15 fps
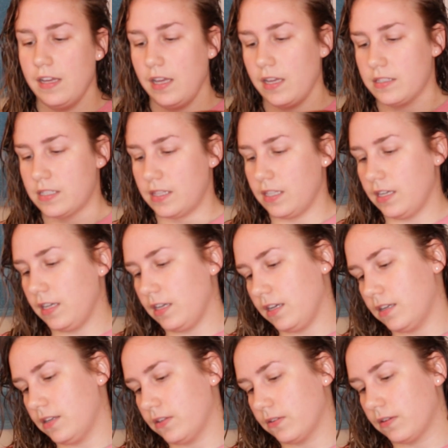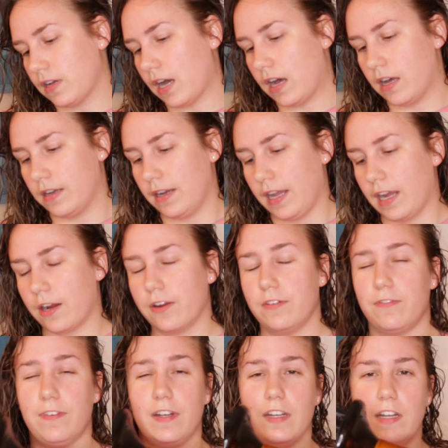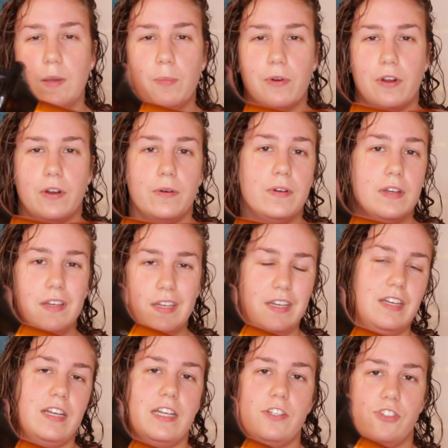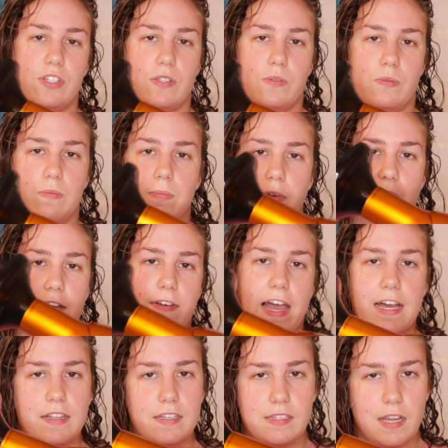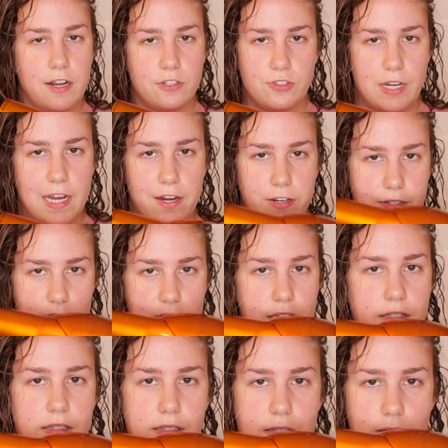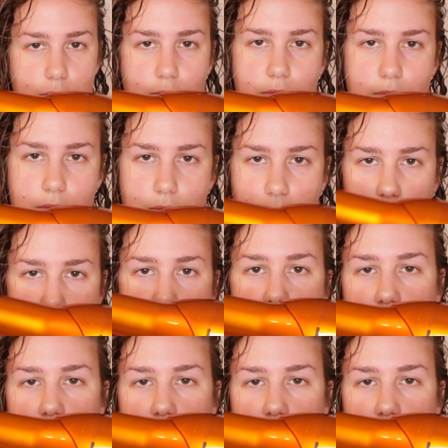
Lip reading: It's the Conair Infinity Pro. It's just, I've had this hair dryer since high